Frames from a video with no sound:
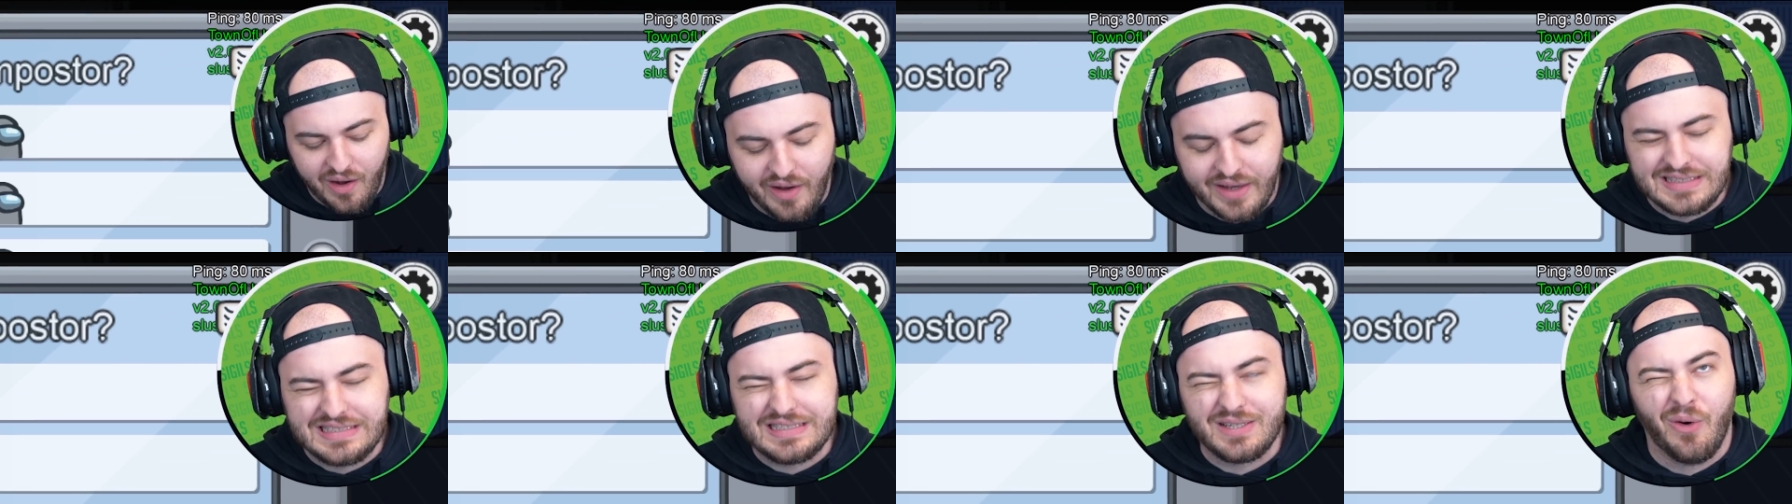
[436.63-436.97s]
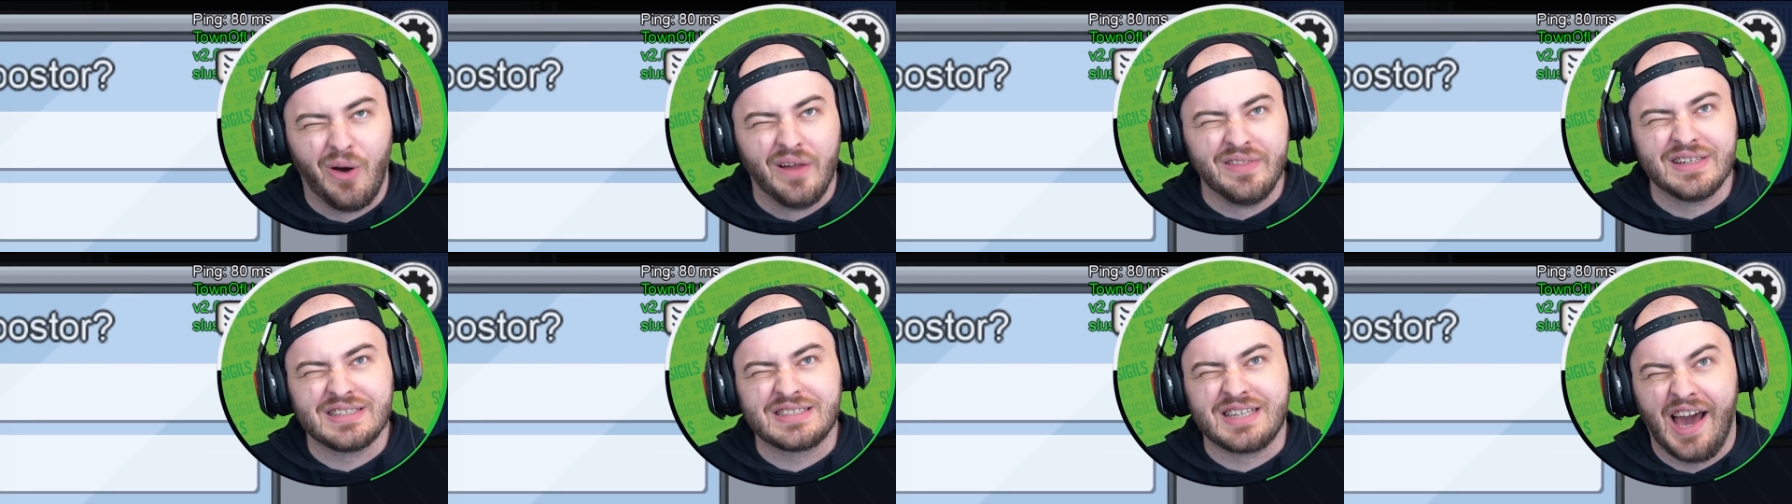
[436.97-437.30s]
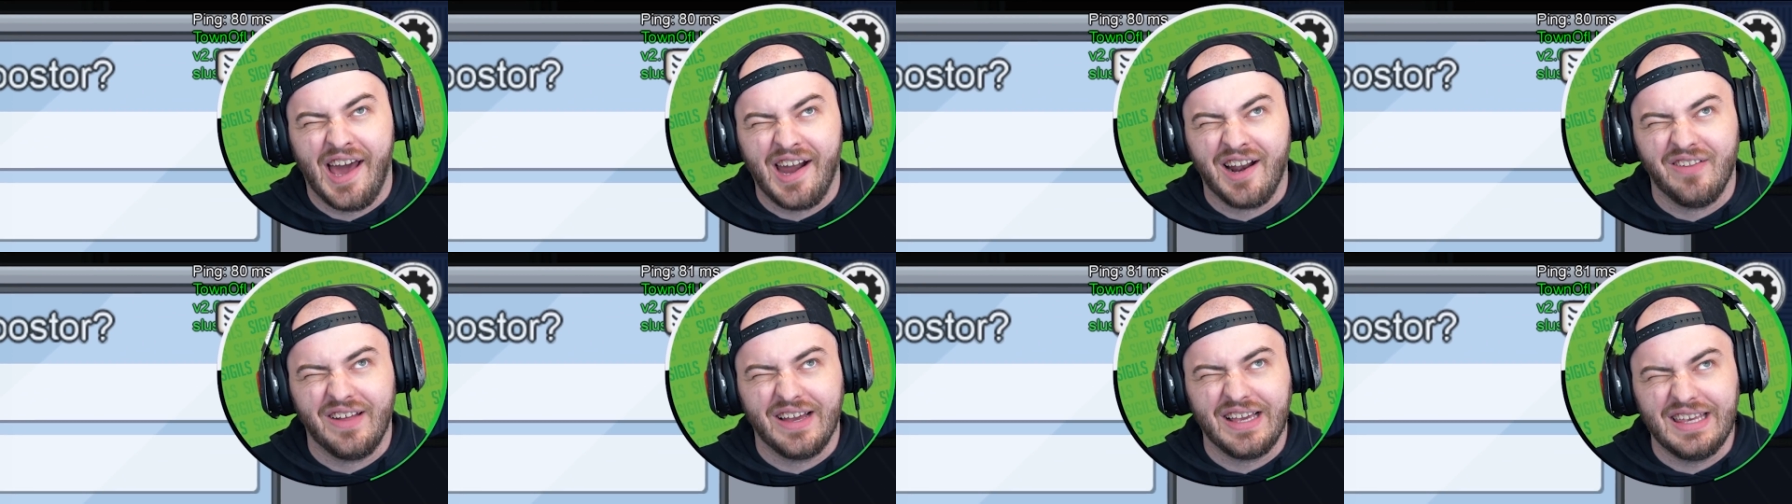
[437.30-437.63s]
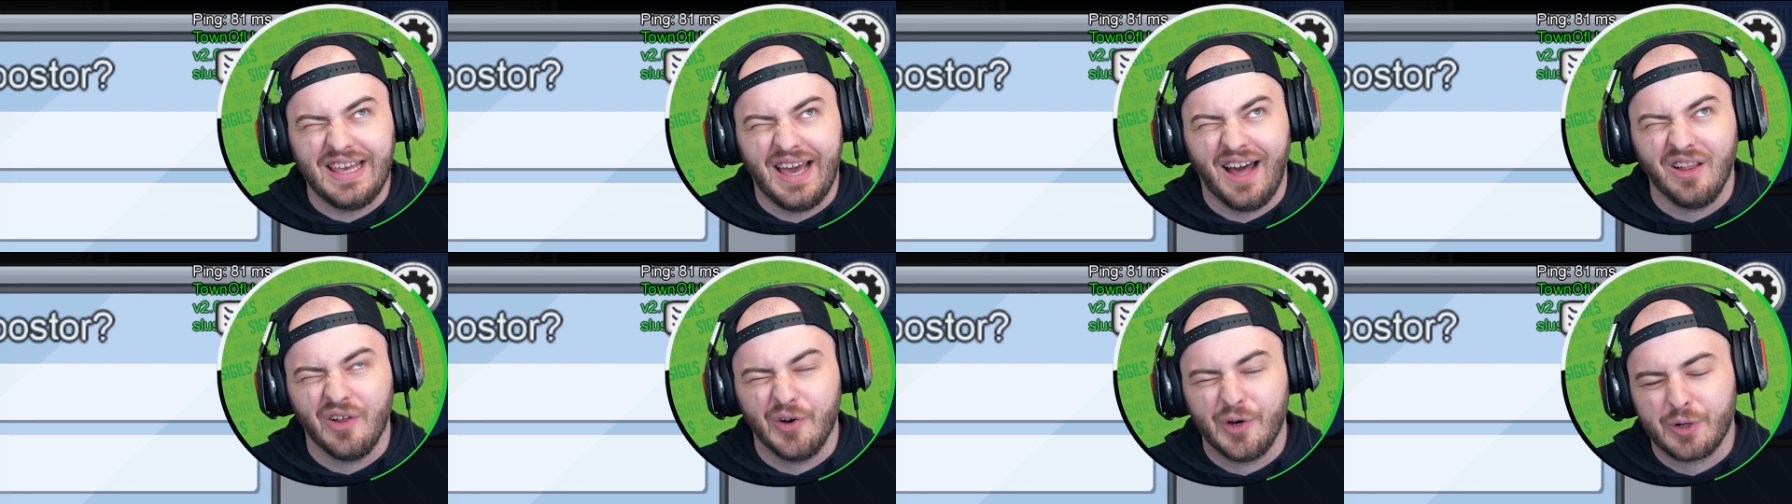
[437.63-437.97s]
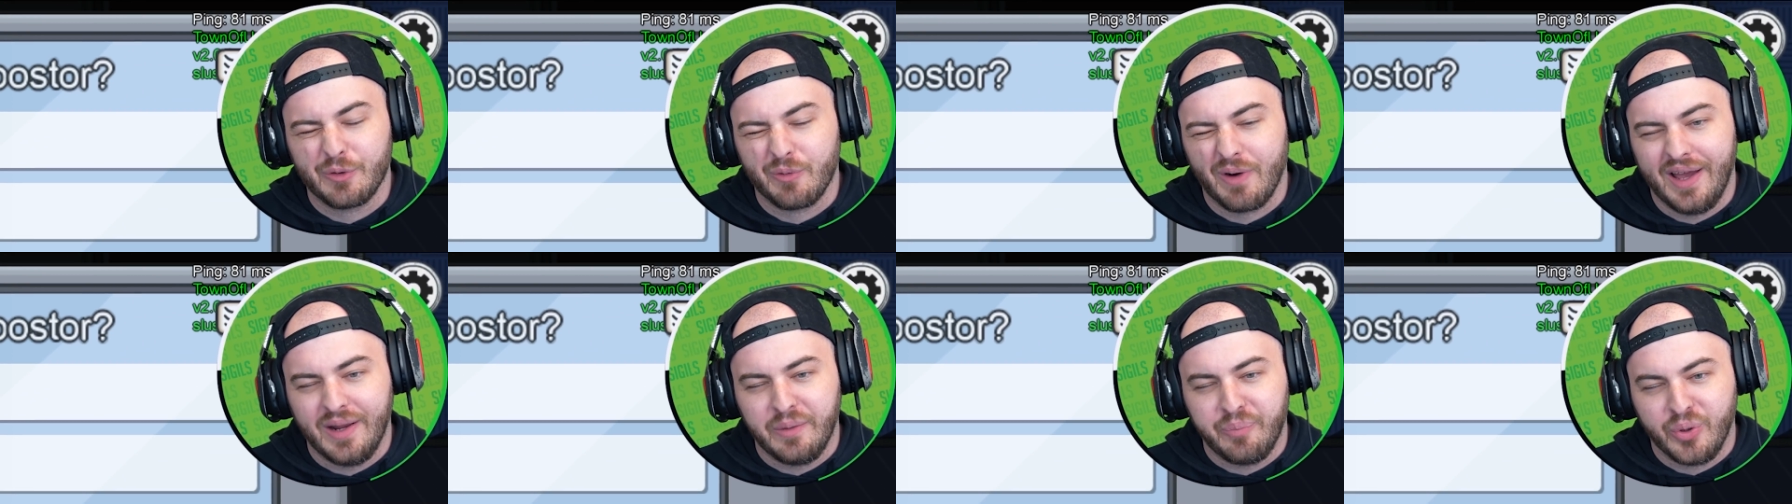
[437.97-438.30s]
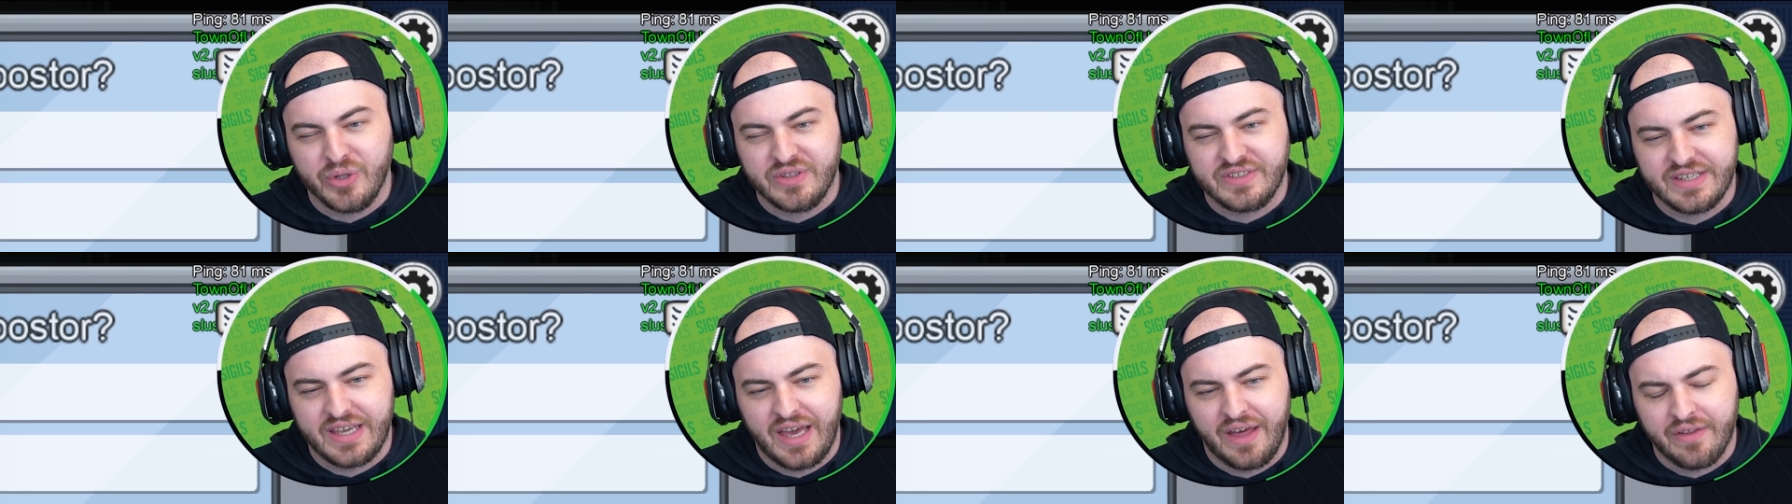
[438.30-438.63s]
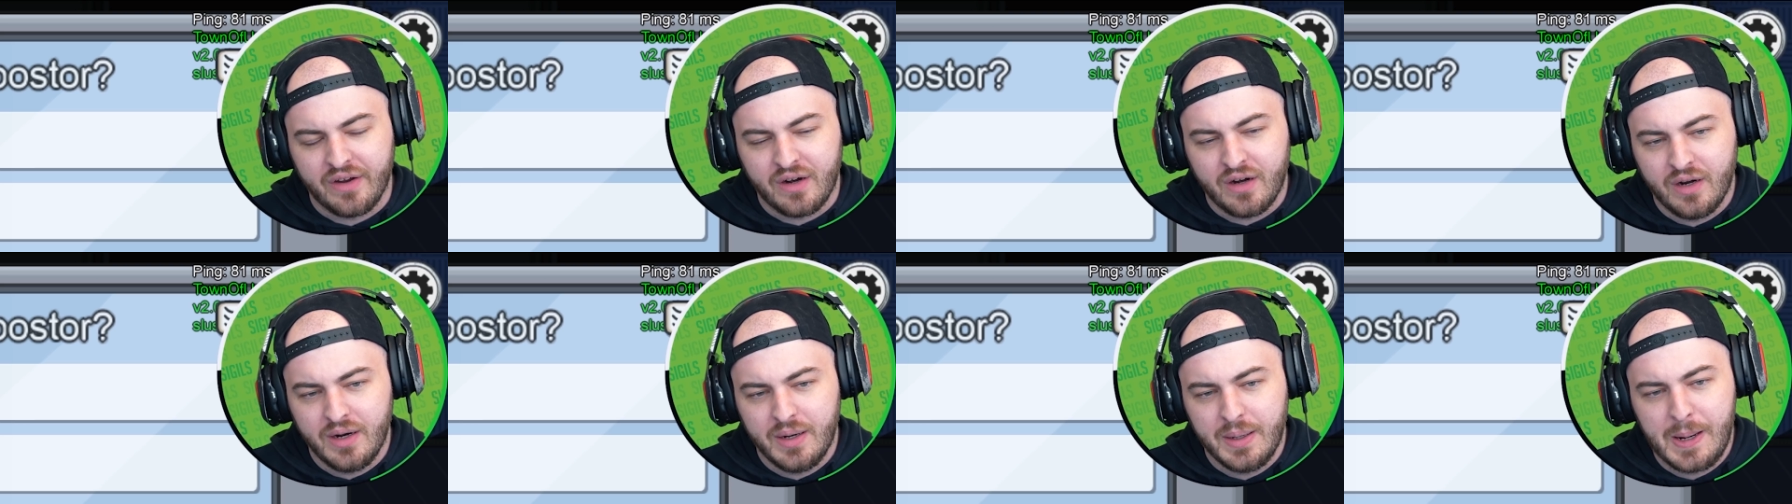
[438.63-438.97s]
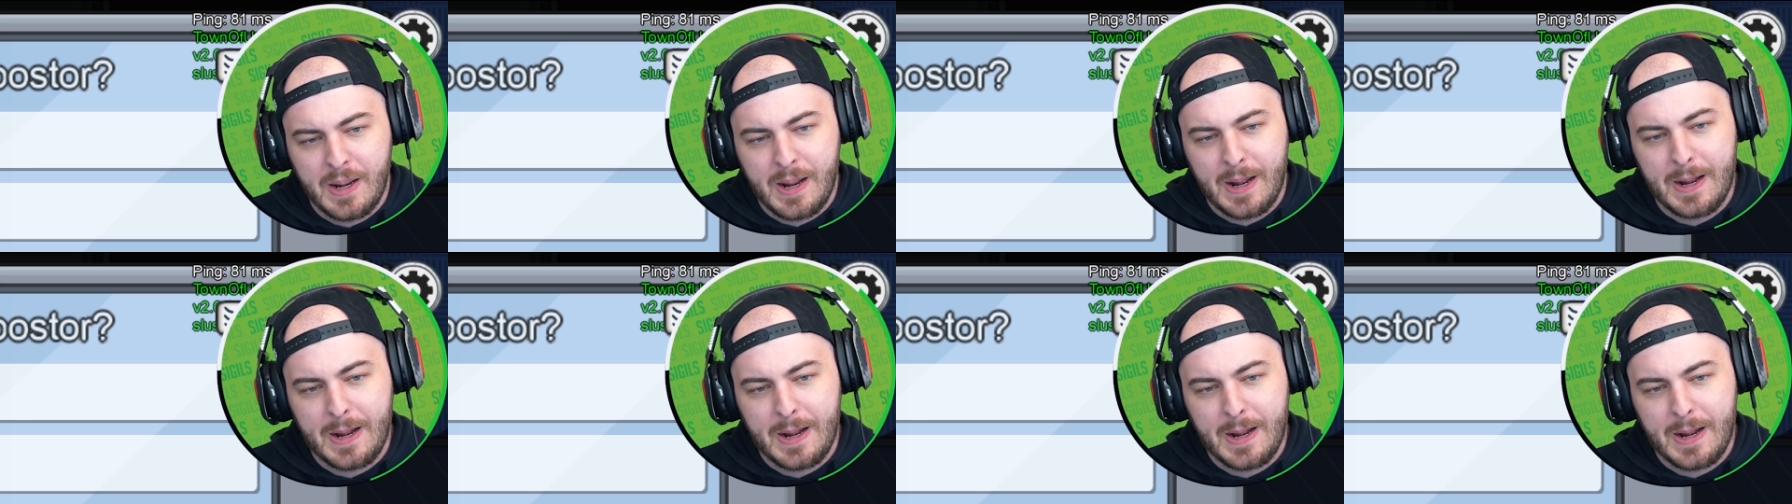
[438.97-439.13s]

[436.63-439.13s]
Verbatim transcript: well, it's the one that's kind of like yellow and red put together.